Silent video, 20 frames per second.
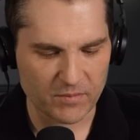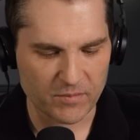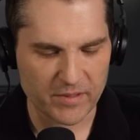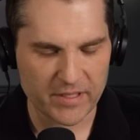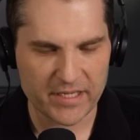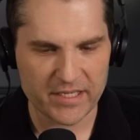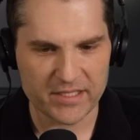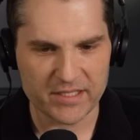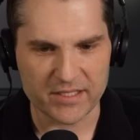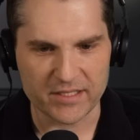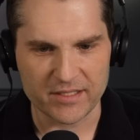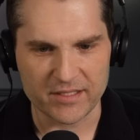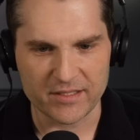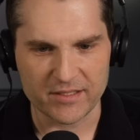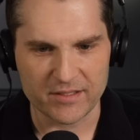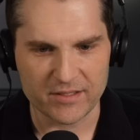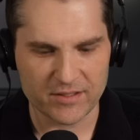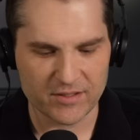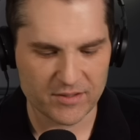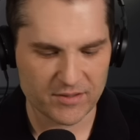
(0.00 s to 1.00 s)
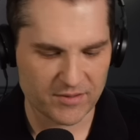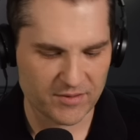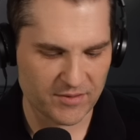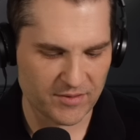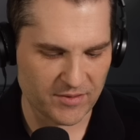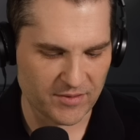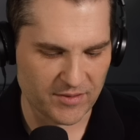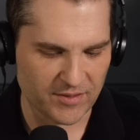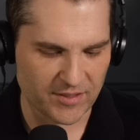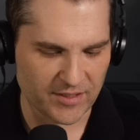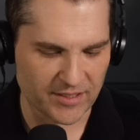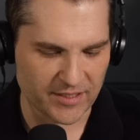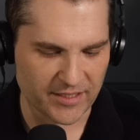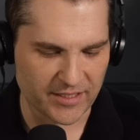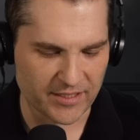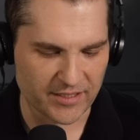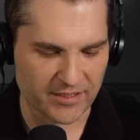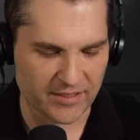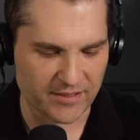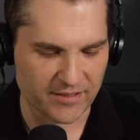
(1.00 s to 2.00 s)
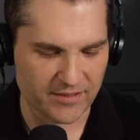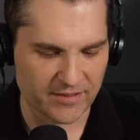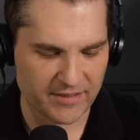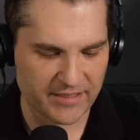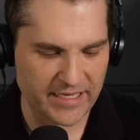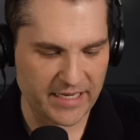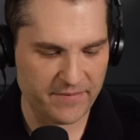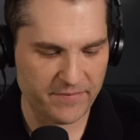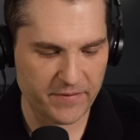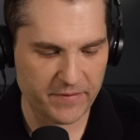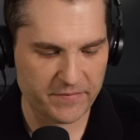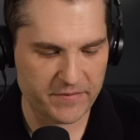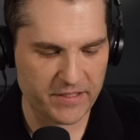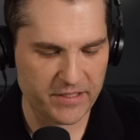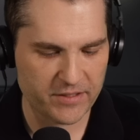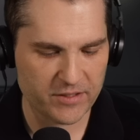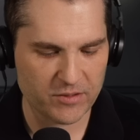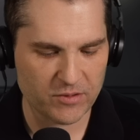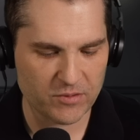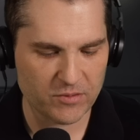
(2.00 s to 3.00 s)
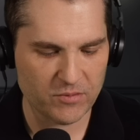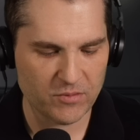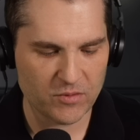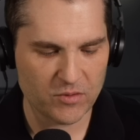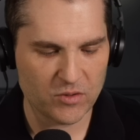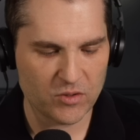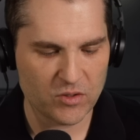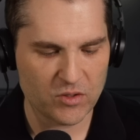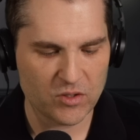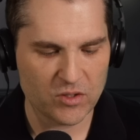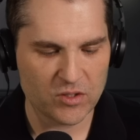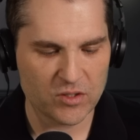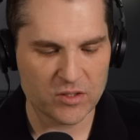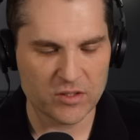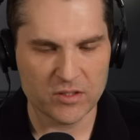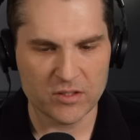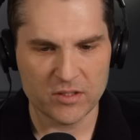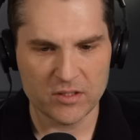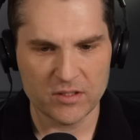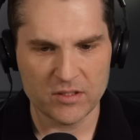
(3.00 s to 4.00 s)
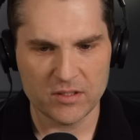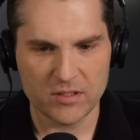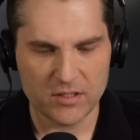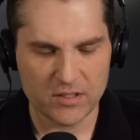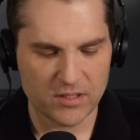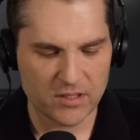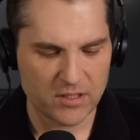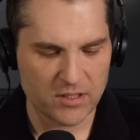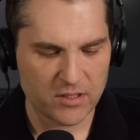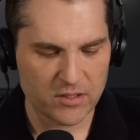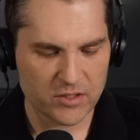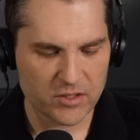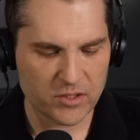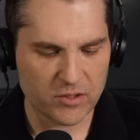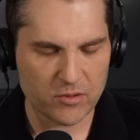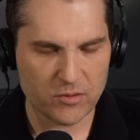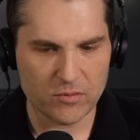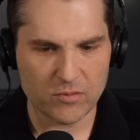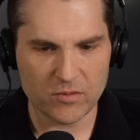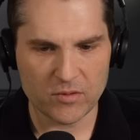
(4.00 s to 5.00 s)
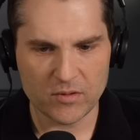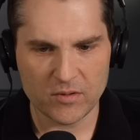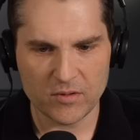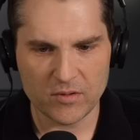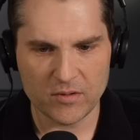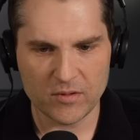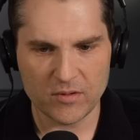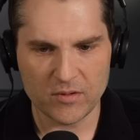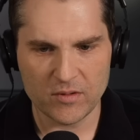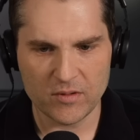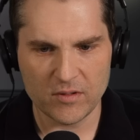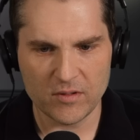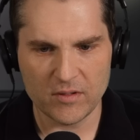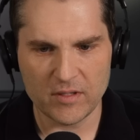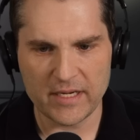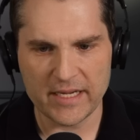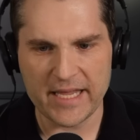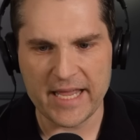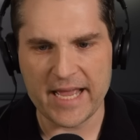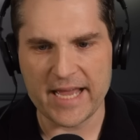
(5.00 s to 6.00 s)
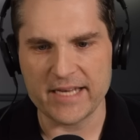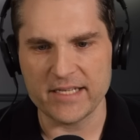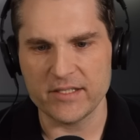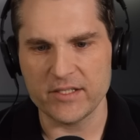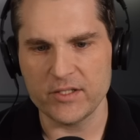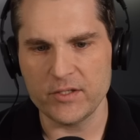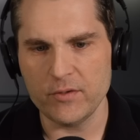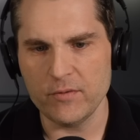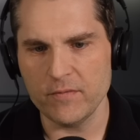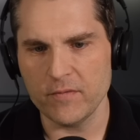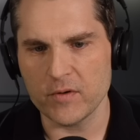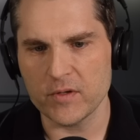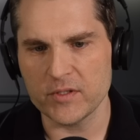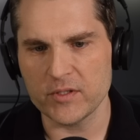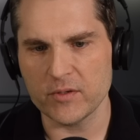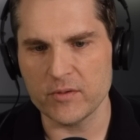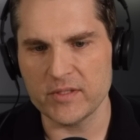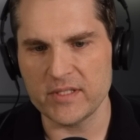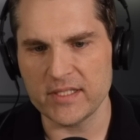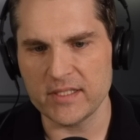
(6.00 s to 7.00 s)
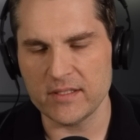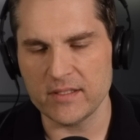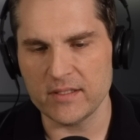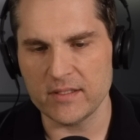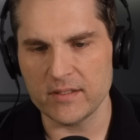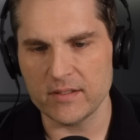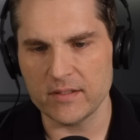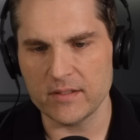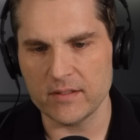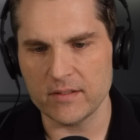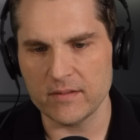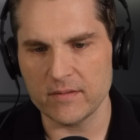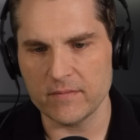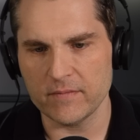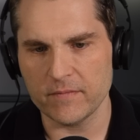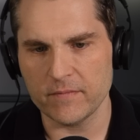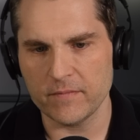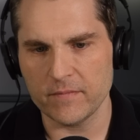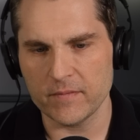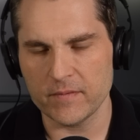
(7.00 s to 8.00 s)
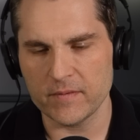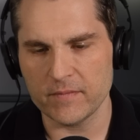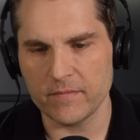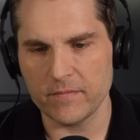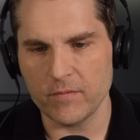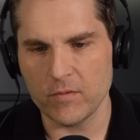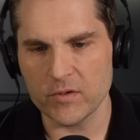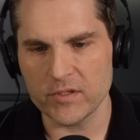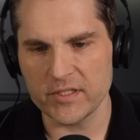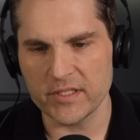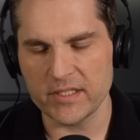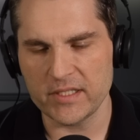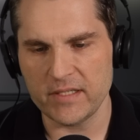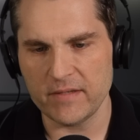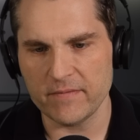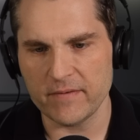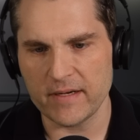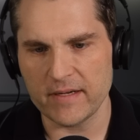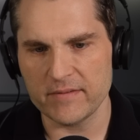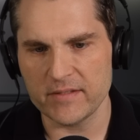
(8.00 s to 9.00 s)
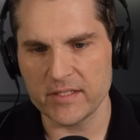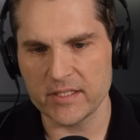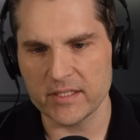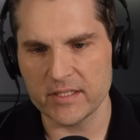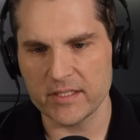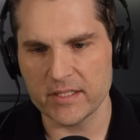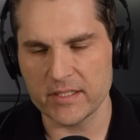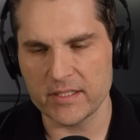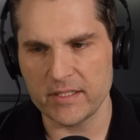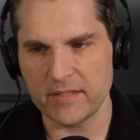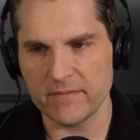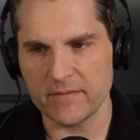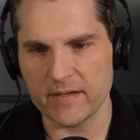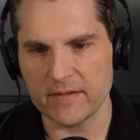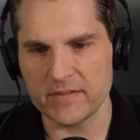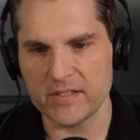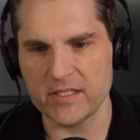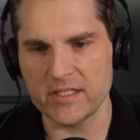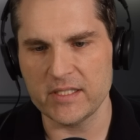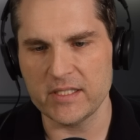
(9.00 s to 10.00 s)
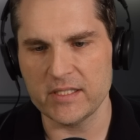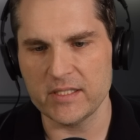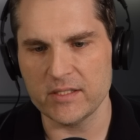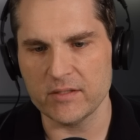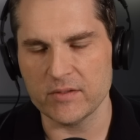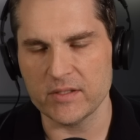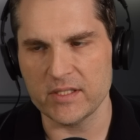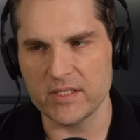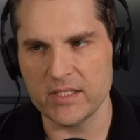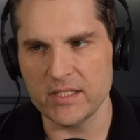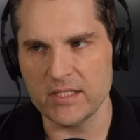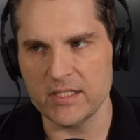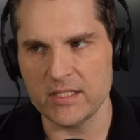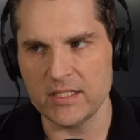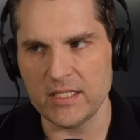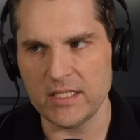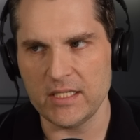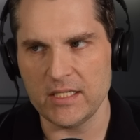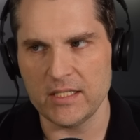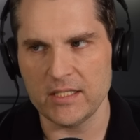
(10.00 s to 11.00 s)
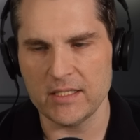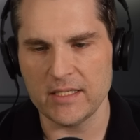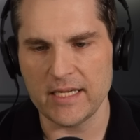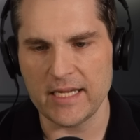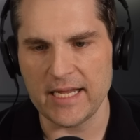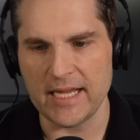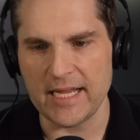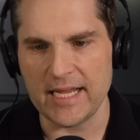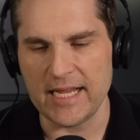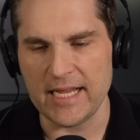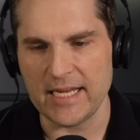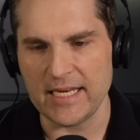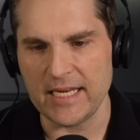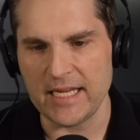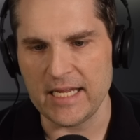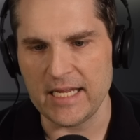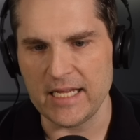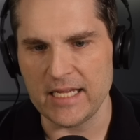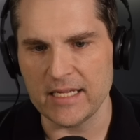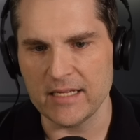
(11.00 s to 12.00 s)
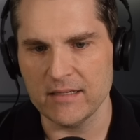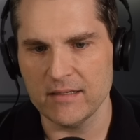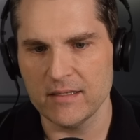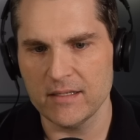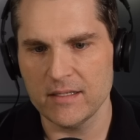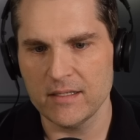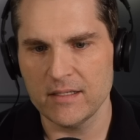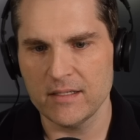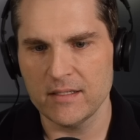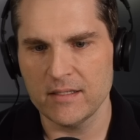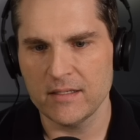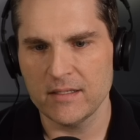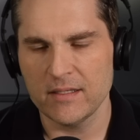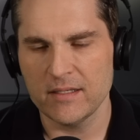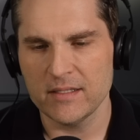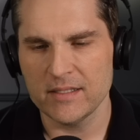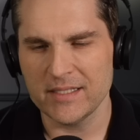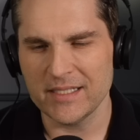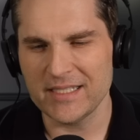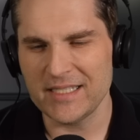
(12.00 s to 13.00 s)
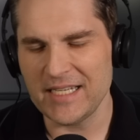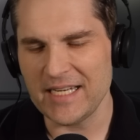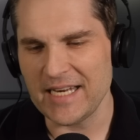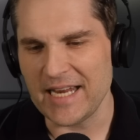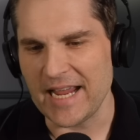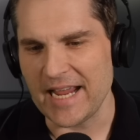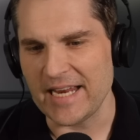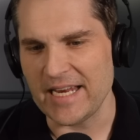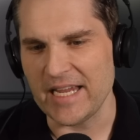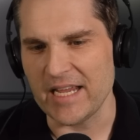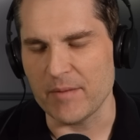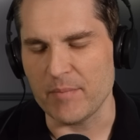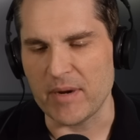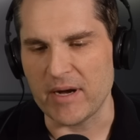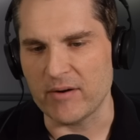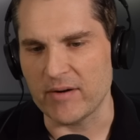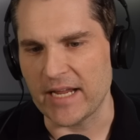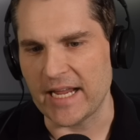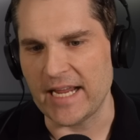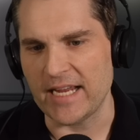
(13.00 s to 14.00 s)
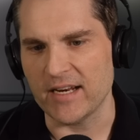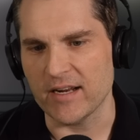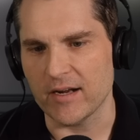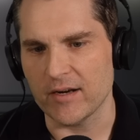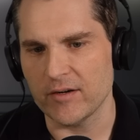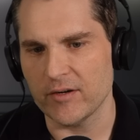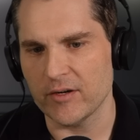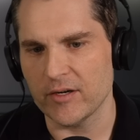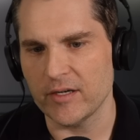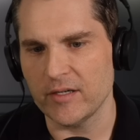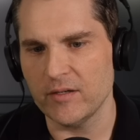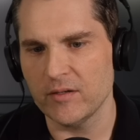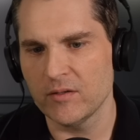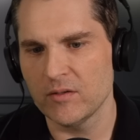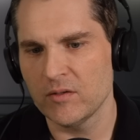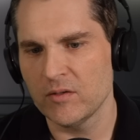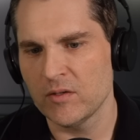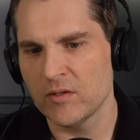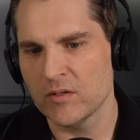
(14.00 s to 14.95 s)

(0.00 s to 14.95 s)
Raises all in 10 15 total. So again, two four, so it's 465 665 so 1680 1680 about 800